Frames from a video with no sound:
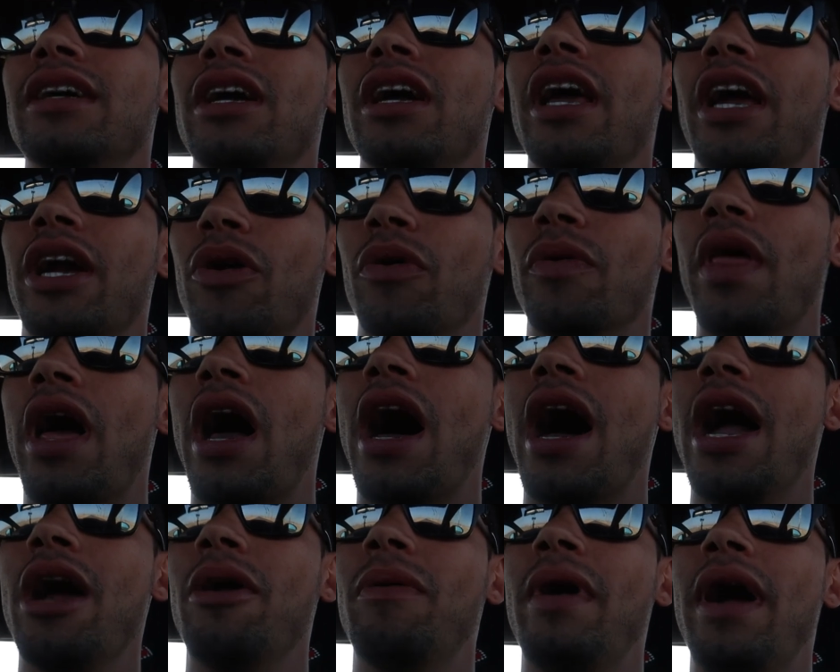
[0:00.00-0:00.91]
fifth. Like on the
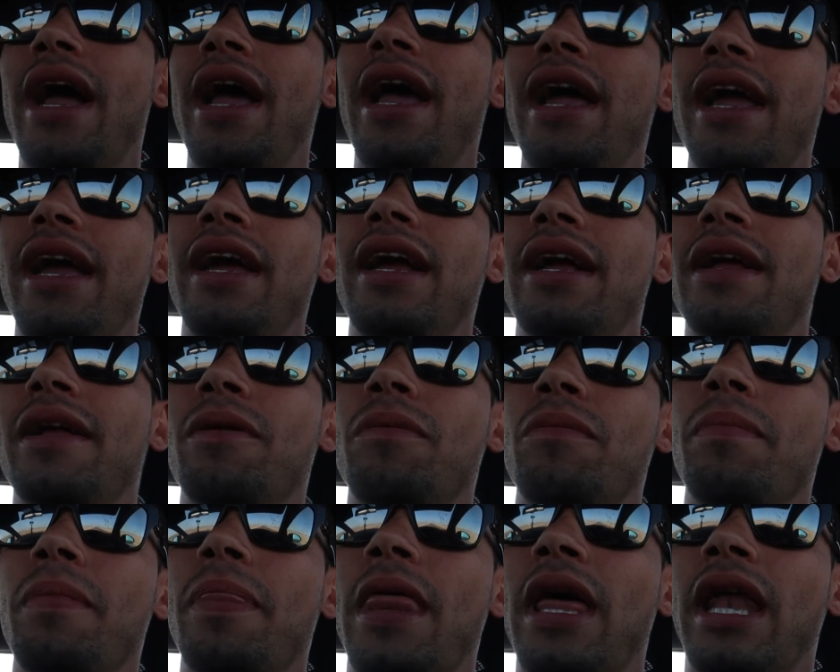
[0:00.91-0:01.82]
highway,
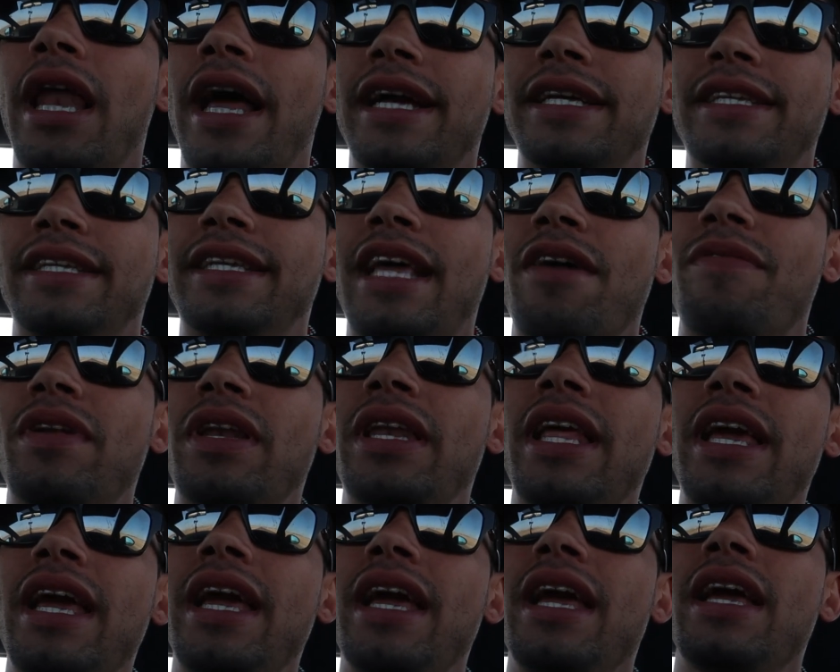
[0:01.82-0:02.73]
at like
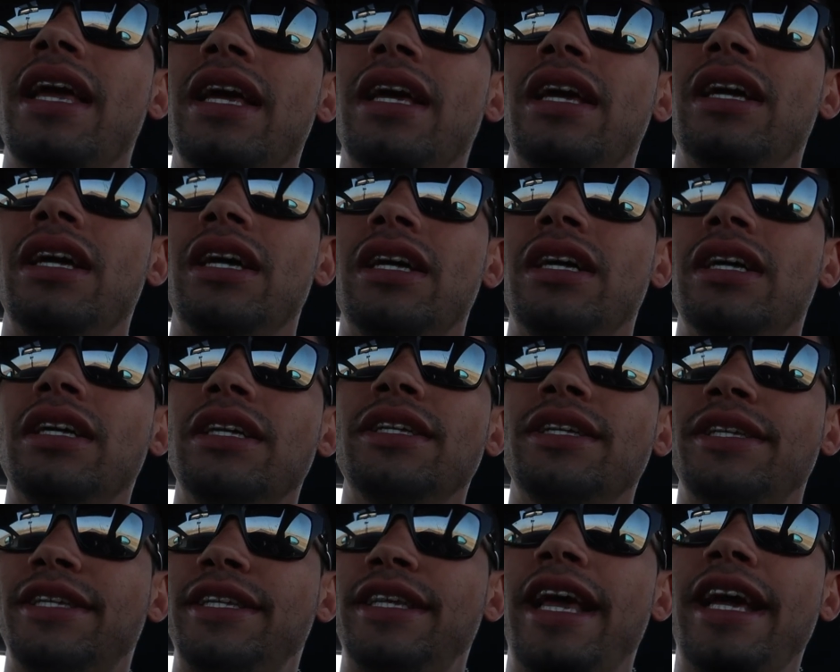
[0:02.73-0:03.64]
70,
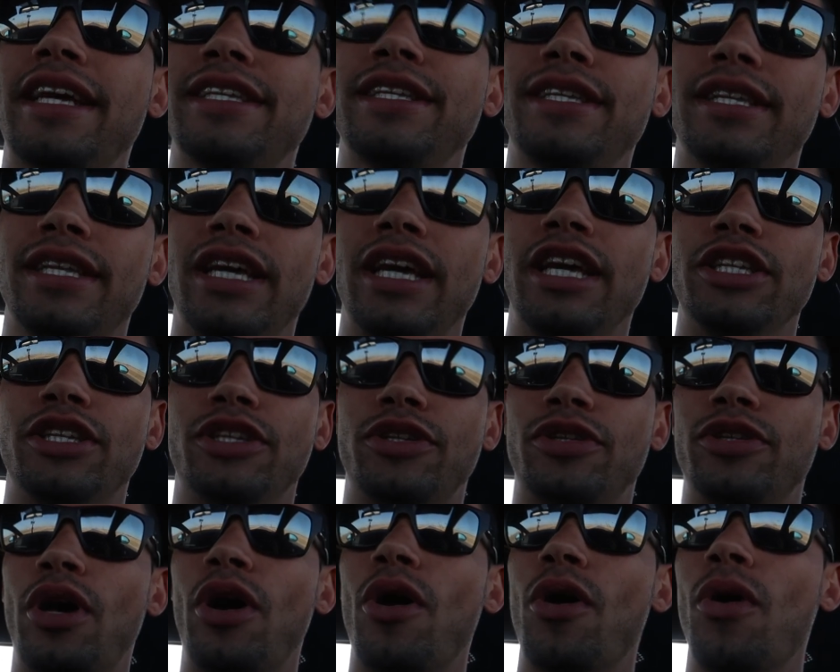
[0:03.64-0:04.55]
sixth is
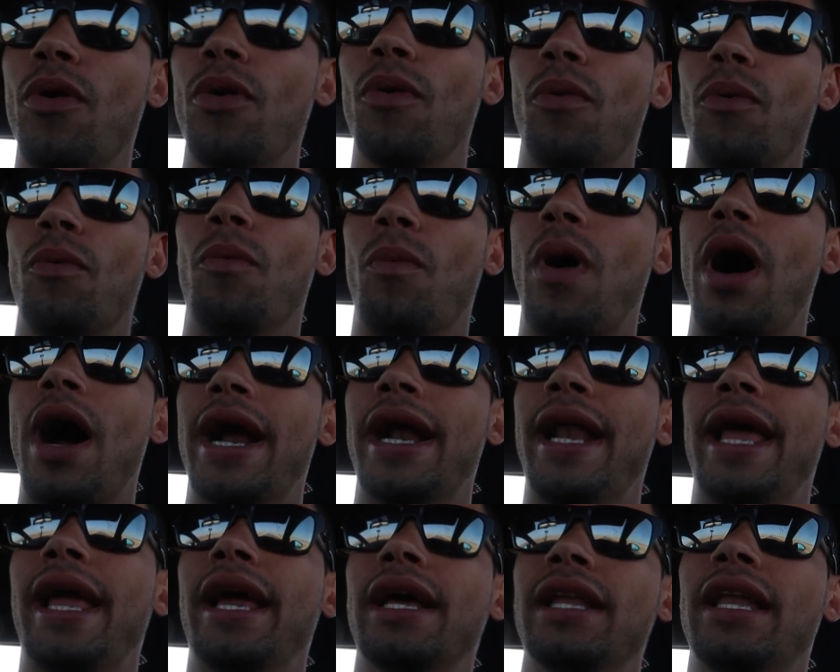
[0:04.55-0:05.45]
so
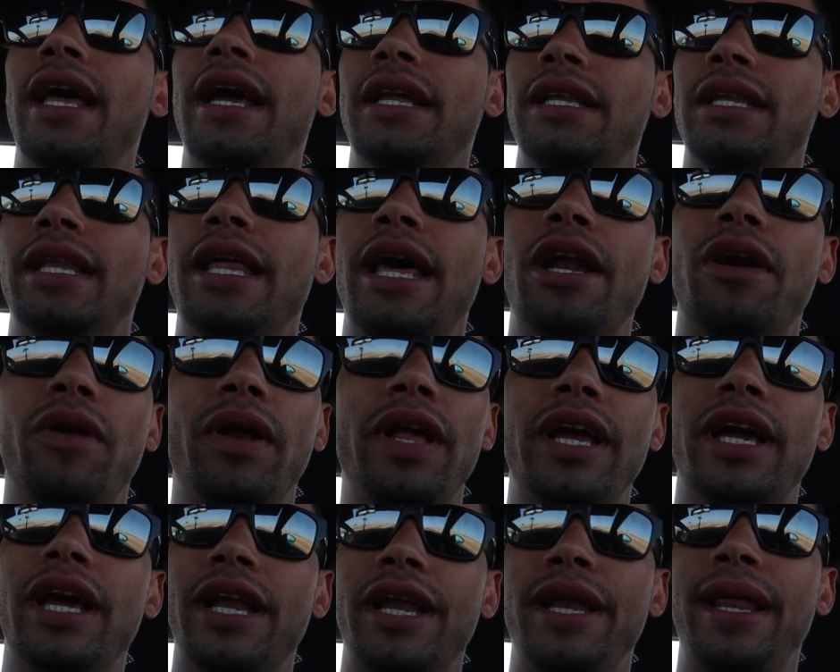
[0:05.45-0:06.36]
whiny. Like
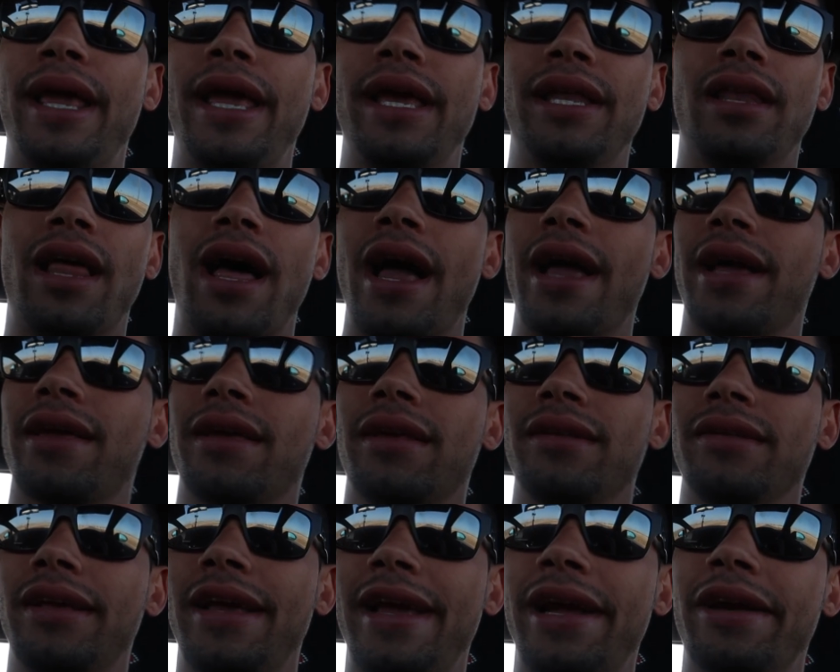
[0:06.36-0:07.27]
literally gonna need like
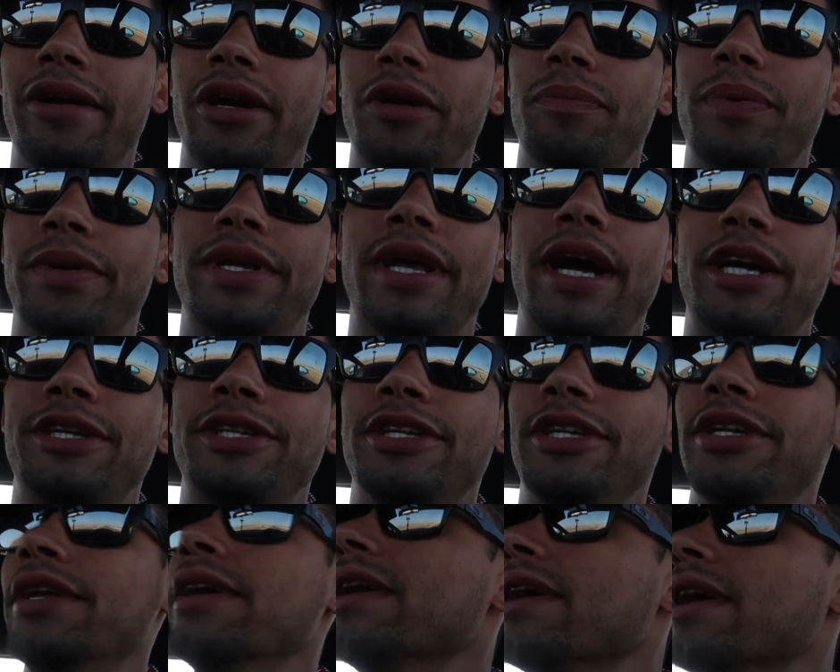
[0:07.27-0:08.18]
hearing
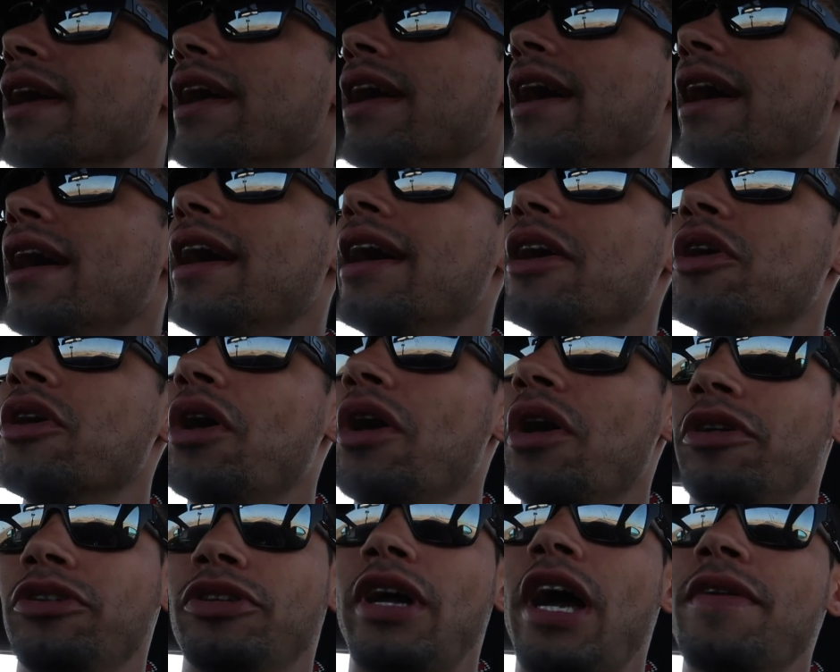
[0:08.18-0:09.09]
protection
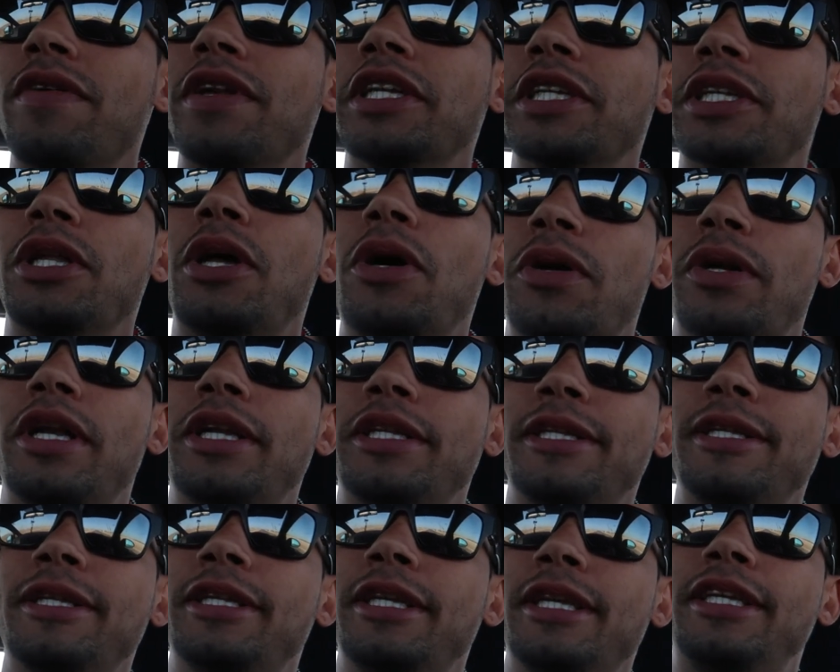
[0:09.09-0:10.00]
driving this long
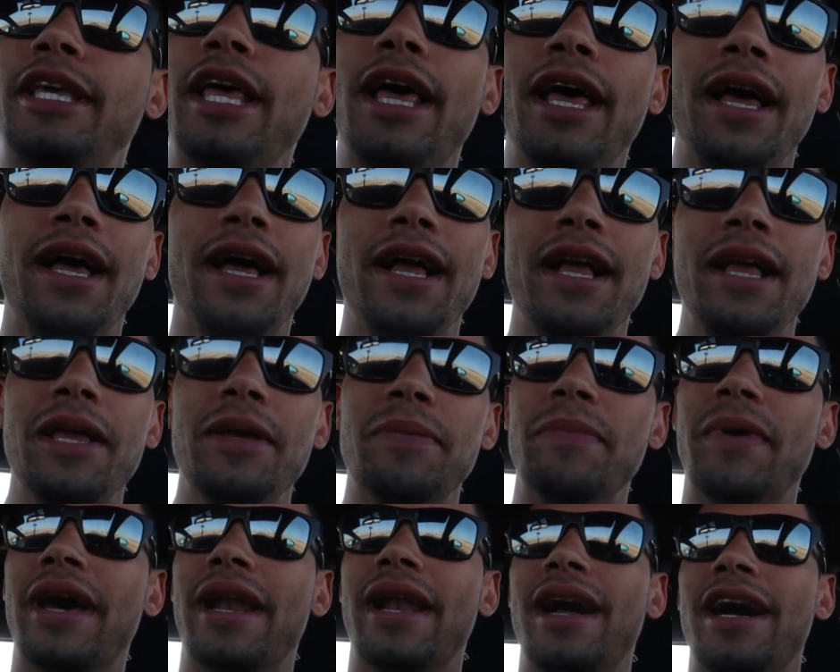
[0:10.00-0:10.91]
distances.
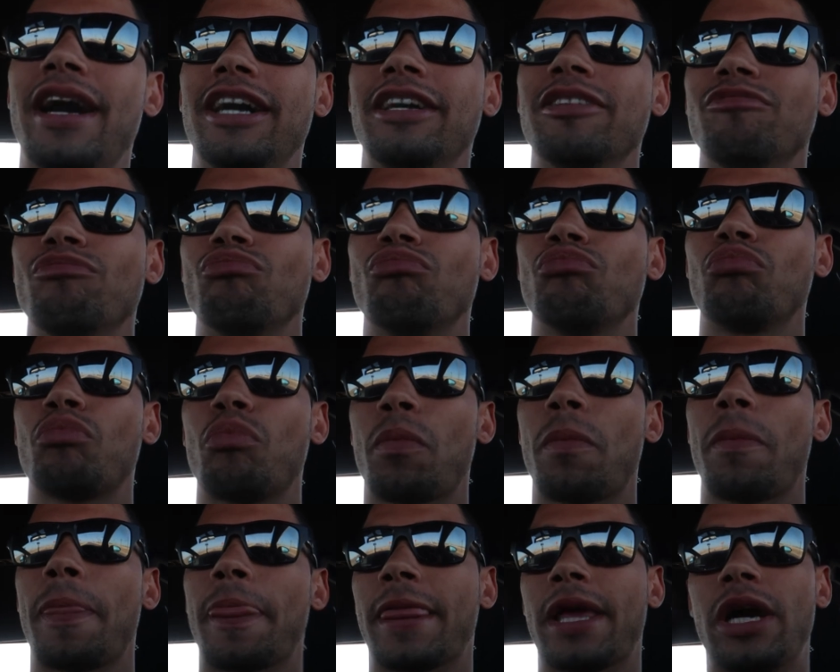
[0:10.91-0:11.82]
But
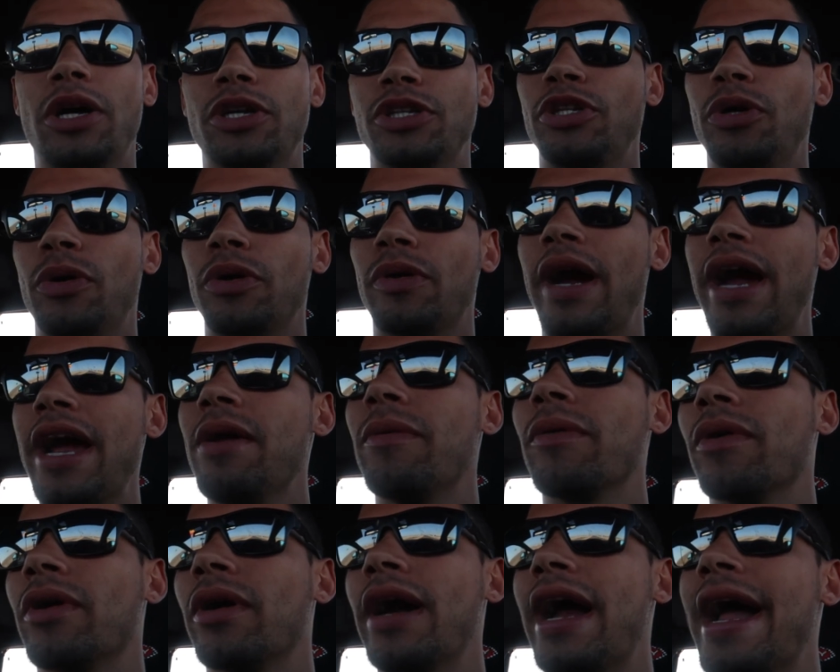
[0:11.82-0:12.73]
car's doing great.
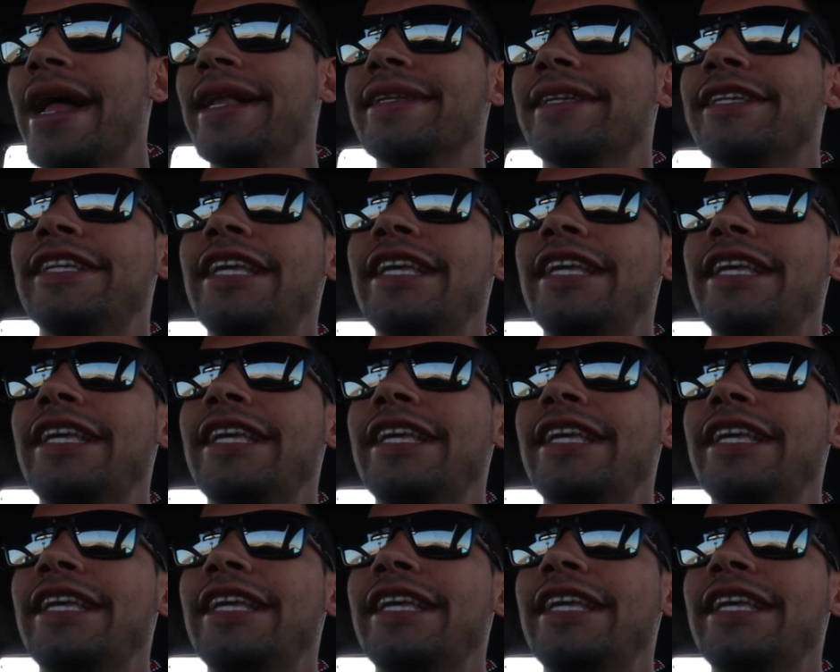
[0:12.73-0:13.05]
We're at